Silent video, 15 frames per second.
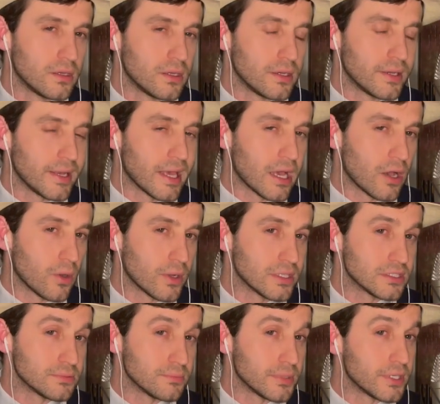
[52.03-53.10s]
Now,
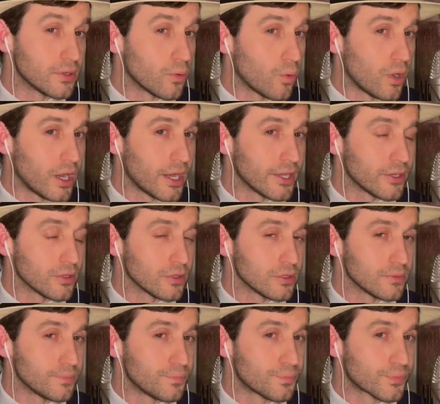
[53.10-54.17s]
it's been a
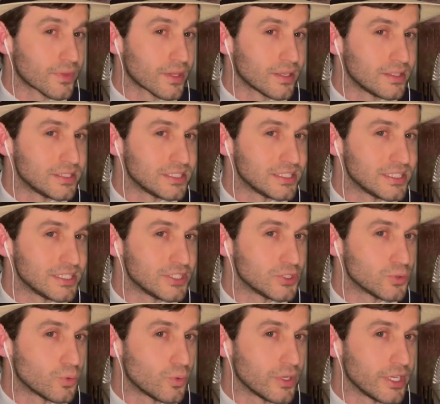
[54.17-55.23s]
while
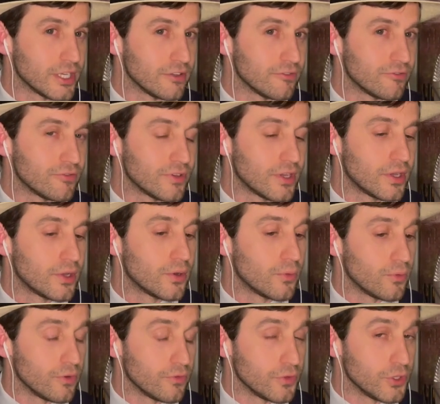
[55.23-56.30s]
since we've
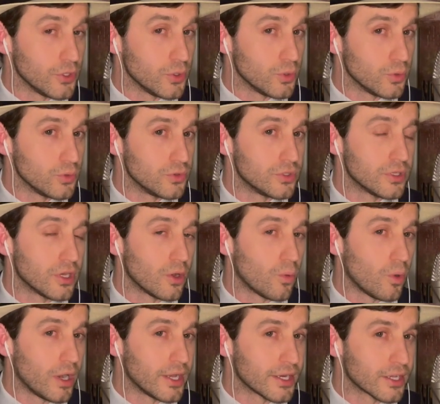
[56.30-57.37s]
reviewed a
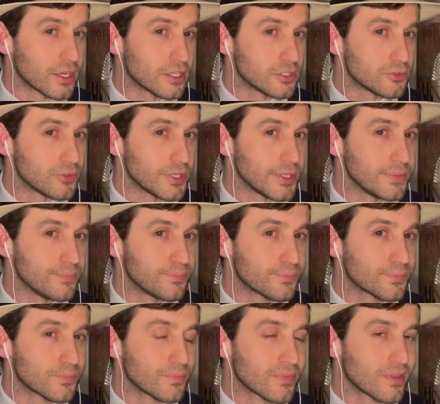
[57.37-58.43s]
wine country,
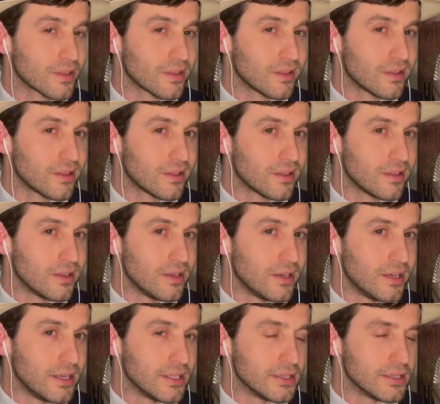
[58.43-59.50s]

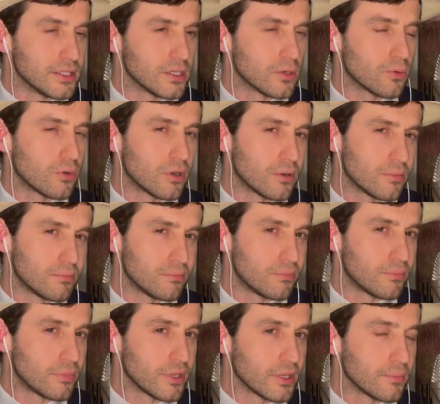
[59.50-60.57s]
and we're
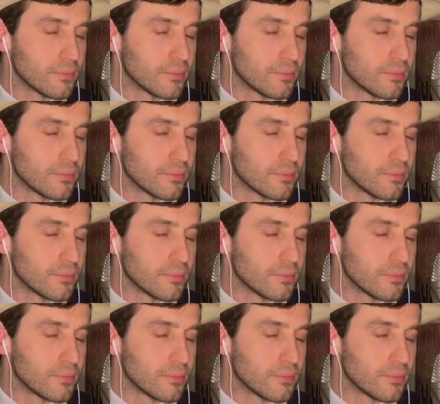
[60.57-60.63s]
pretty